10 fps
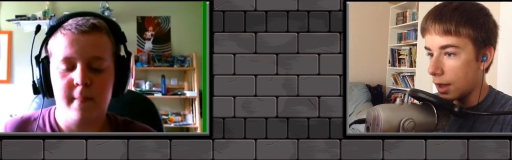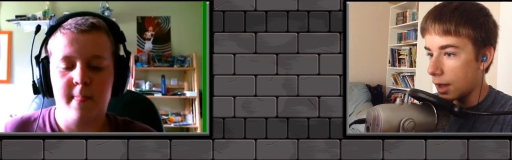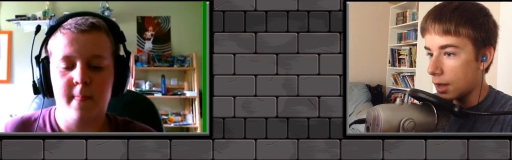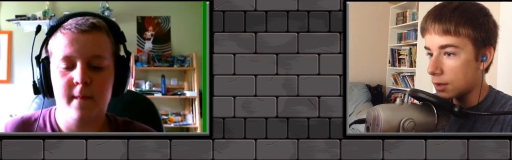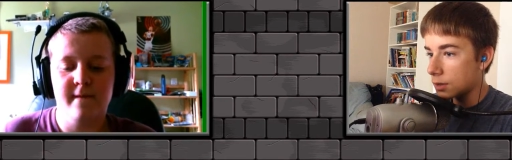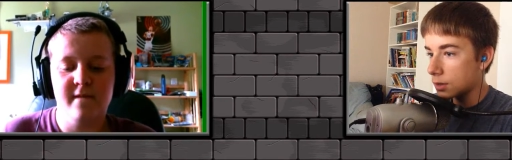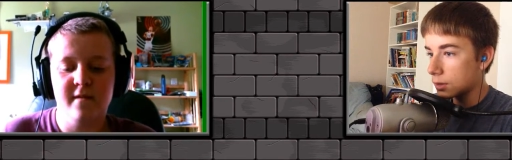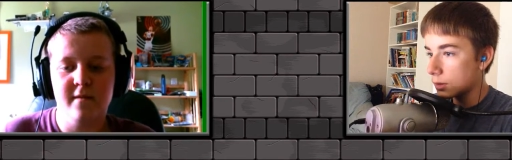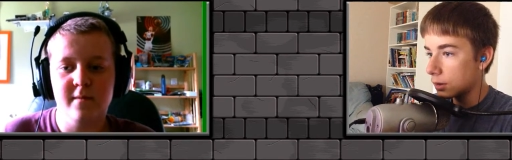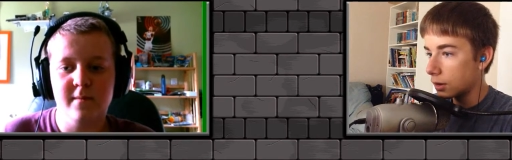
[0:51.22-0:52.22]
Speaker 1: eight.
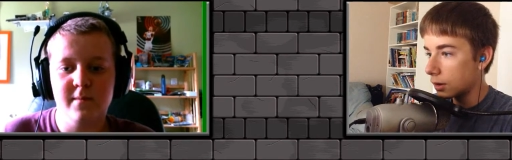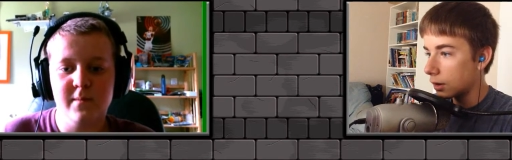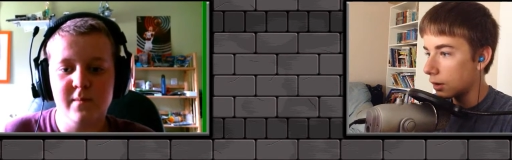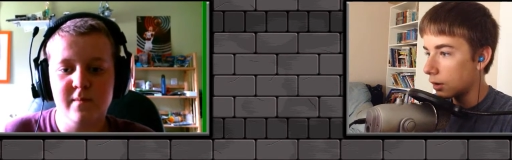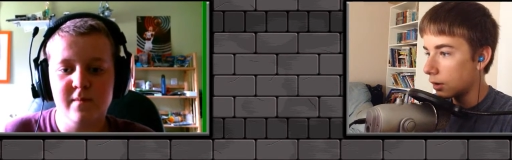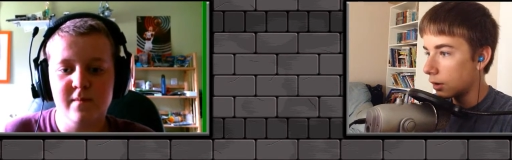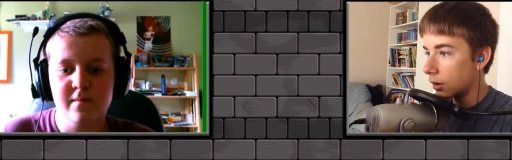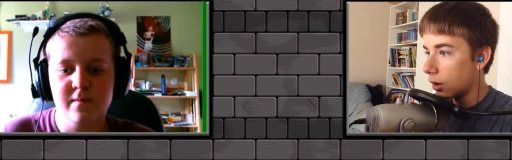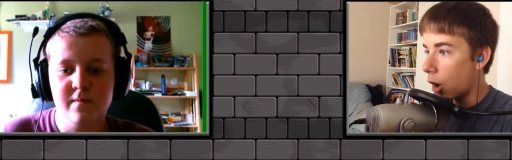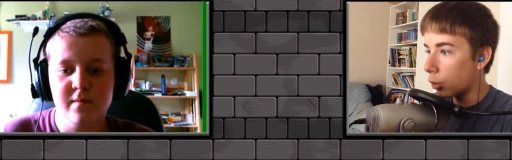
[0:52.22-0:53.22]

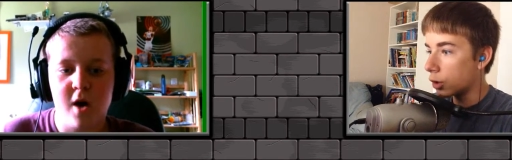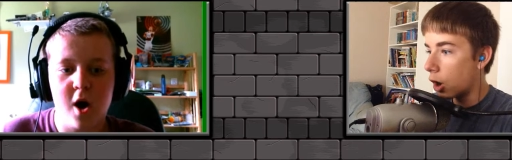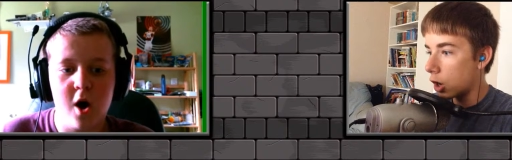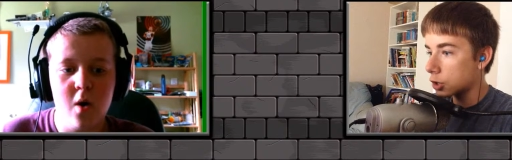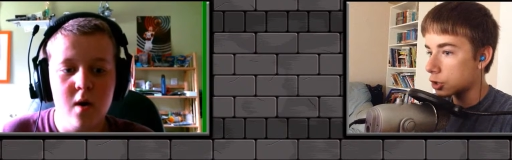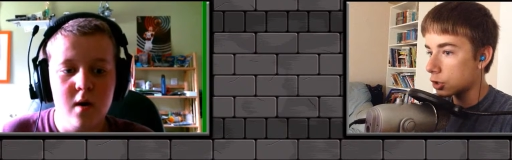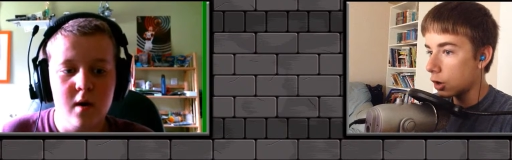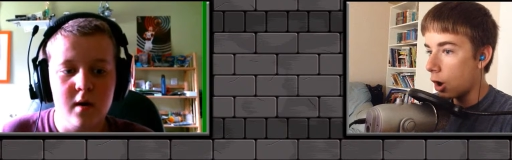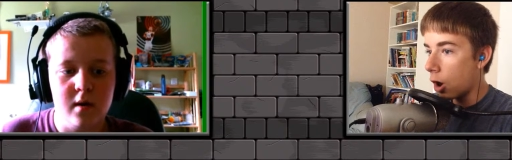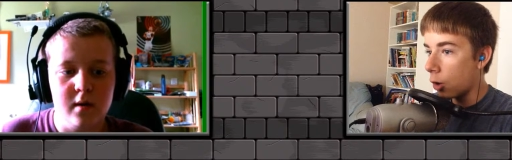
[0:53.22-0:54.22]
Oh gosh.
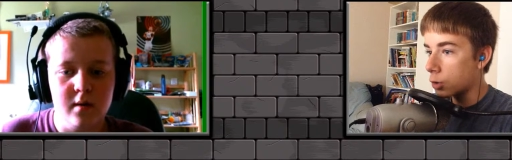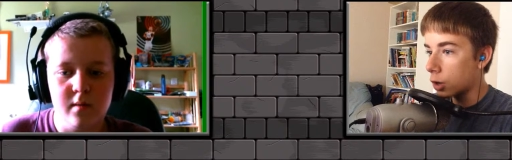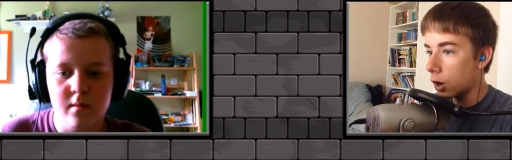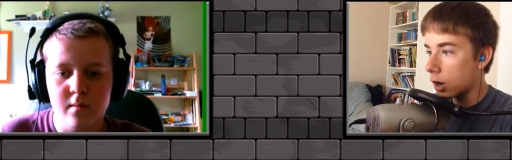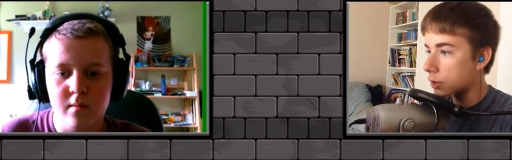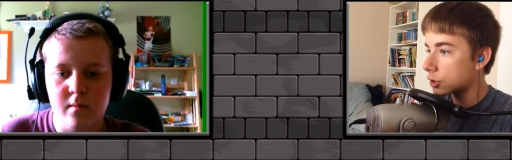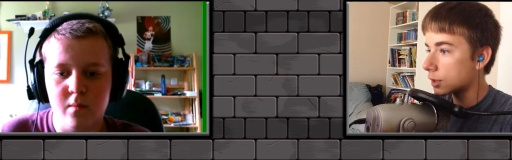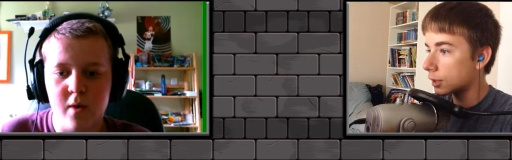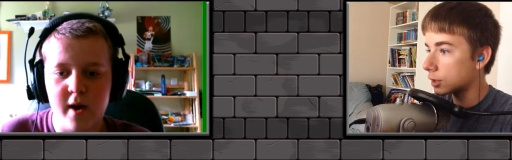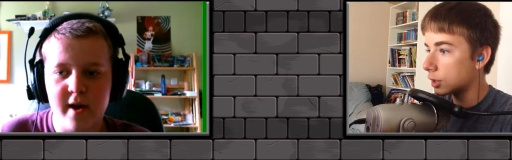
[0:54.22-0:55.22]
Oh, oh gosh,
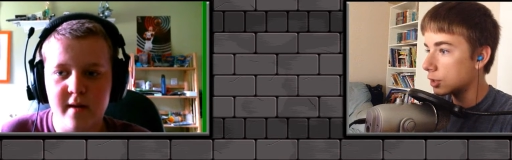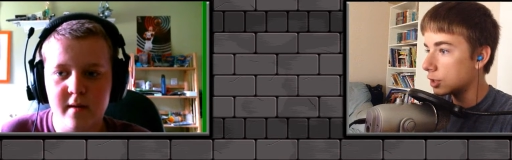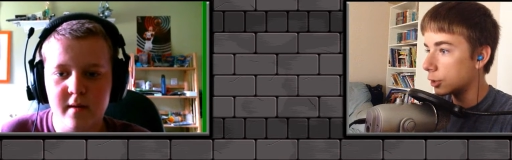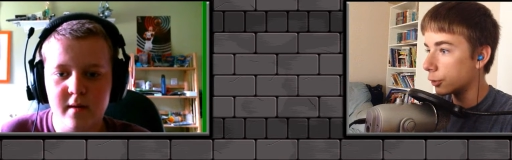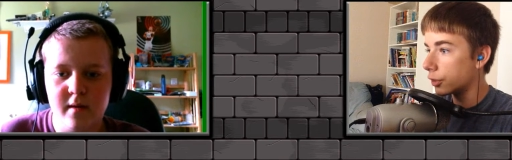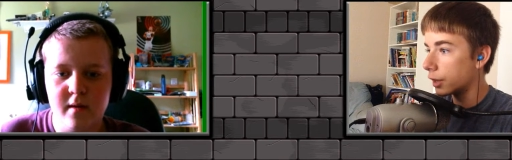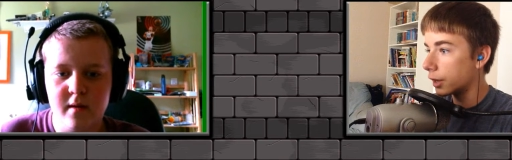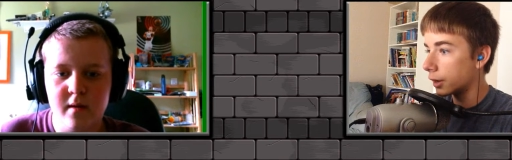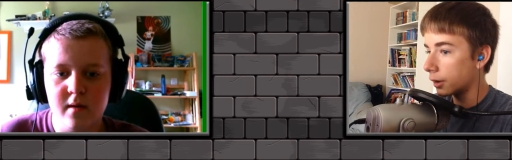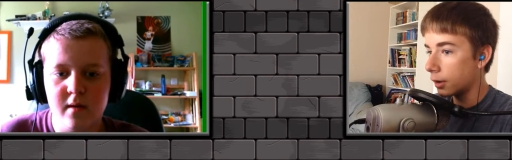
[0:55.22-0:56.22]
that's what? the deer
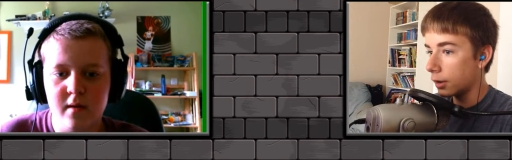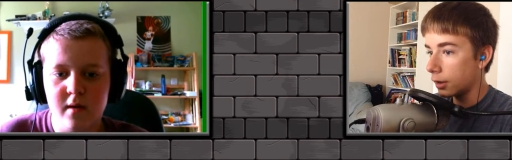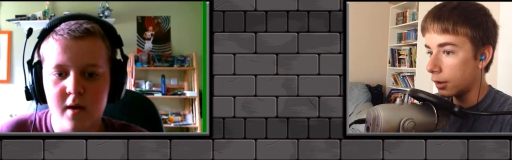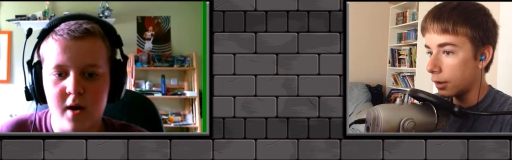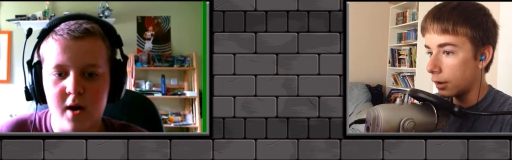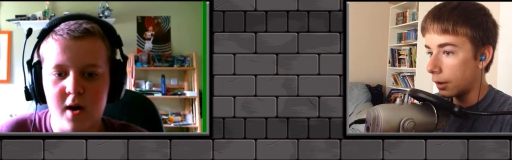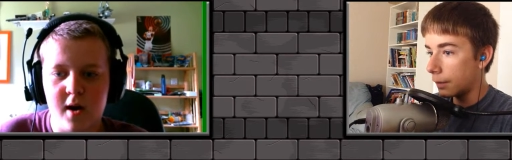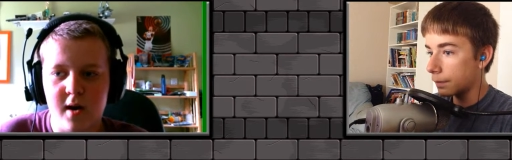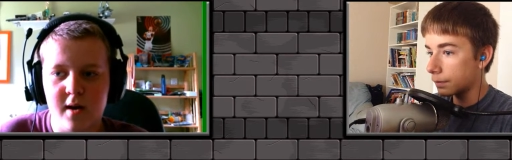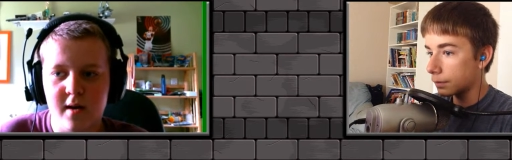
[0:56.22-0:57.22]
thing.
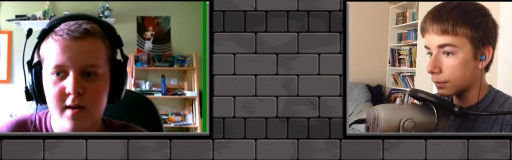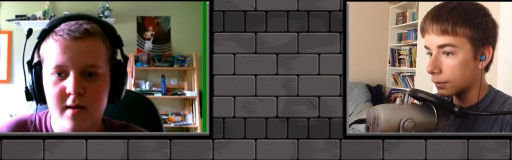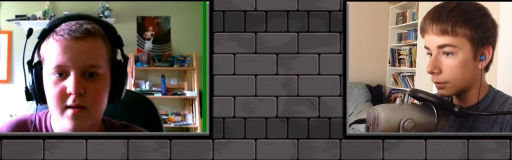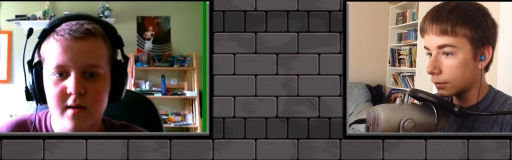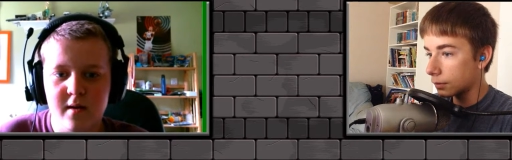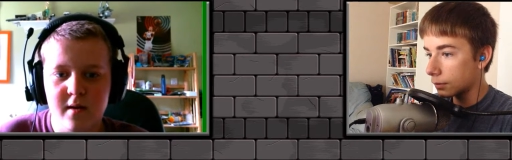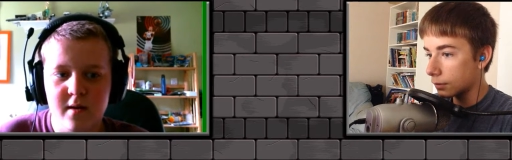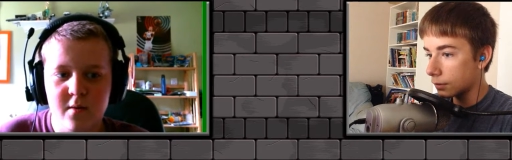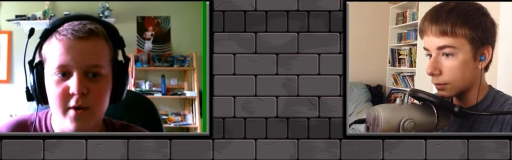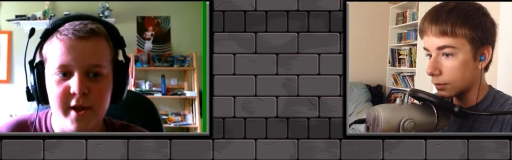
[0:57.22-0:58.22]
Speaker 2: Oh.
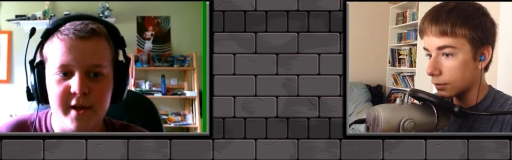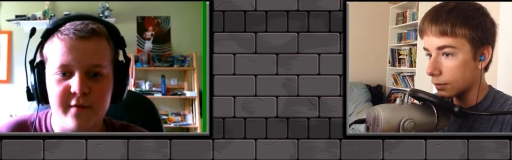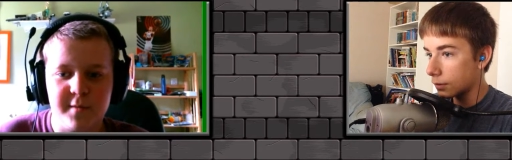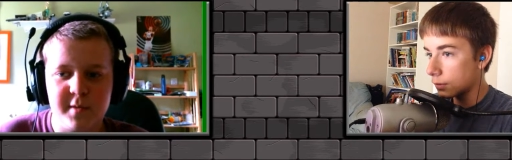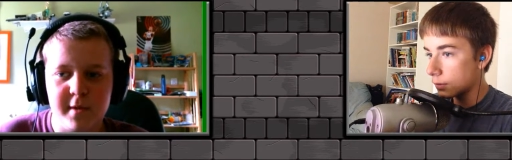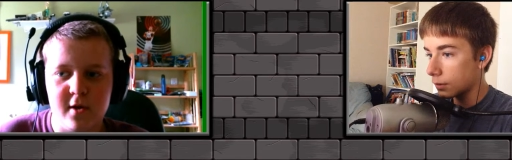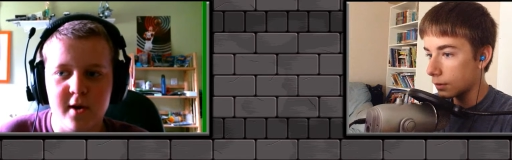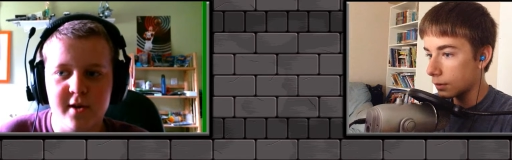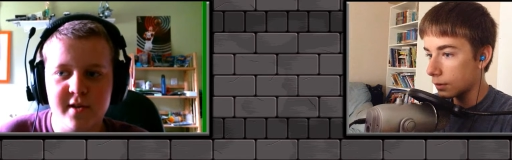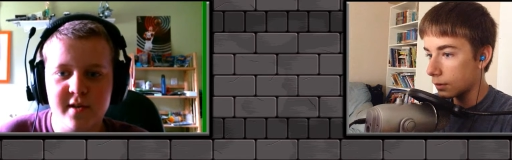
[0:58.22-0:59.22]
What, like from
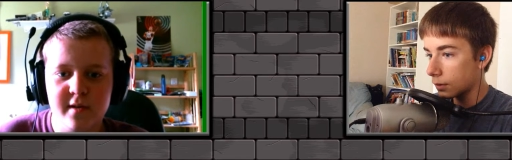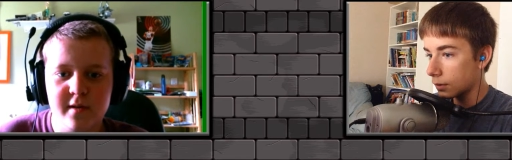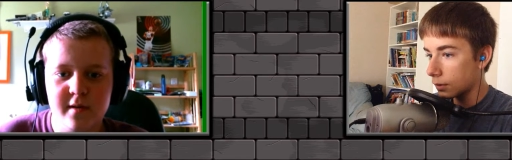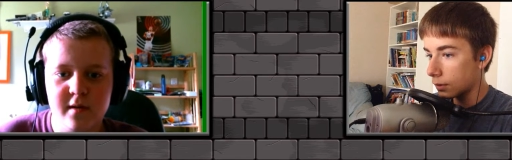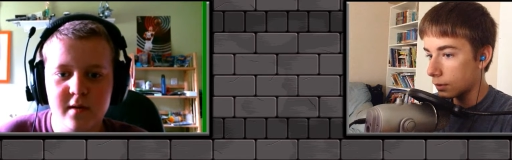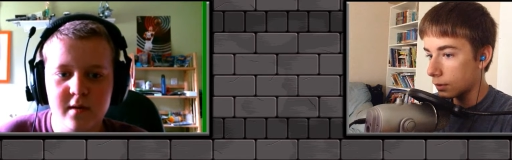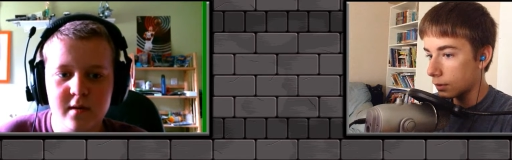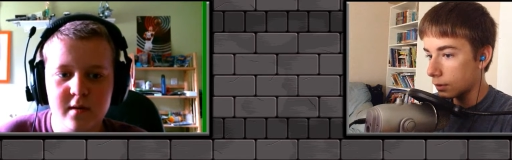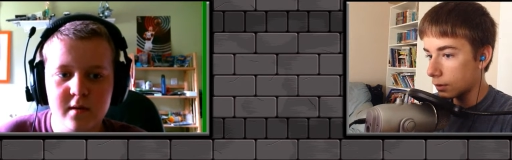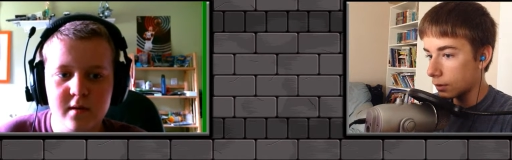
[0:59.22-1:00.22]
speedrunners?
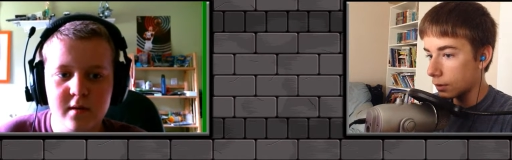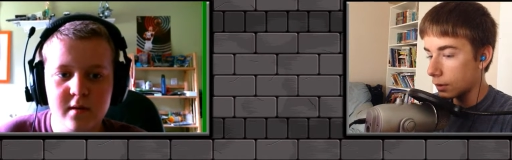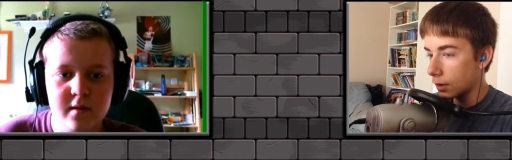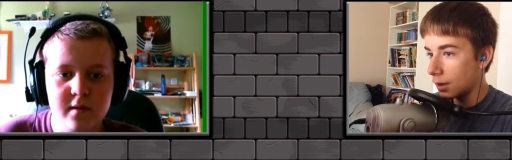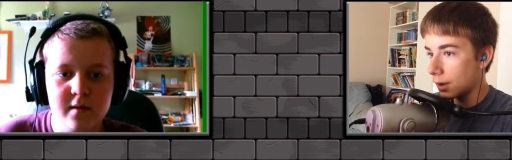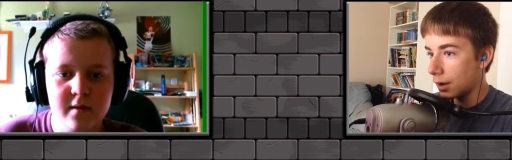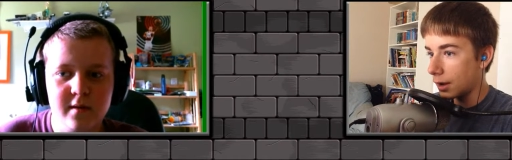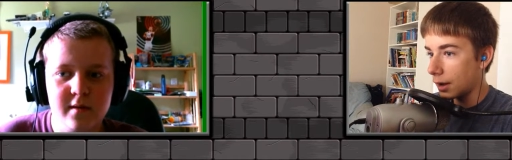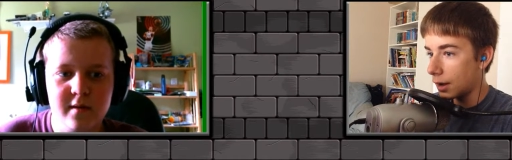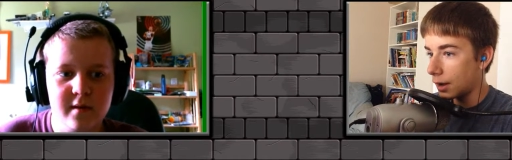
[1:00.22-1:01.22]
Speaker 1: Yeah,
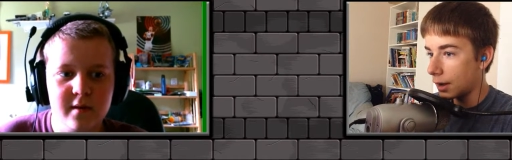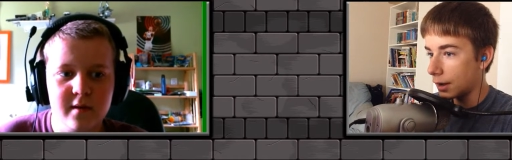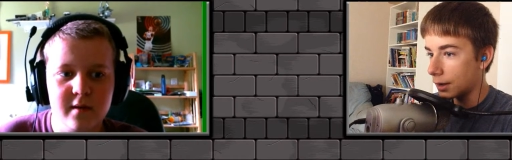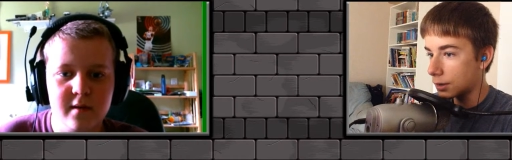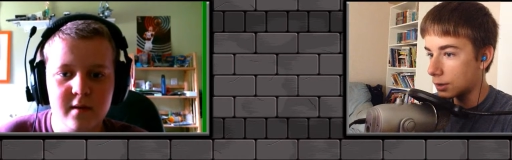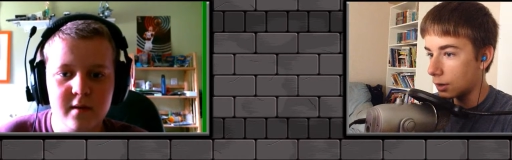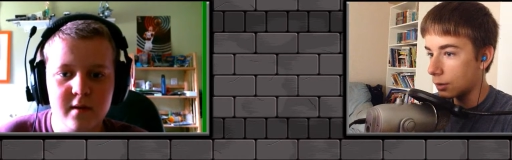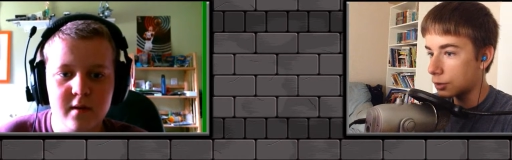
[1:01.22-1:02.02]
I, I guess so.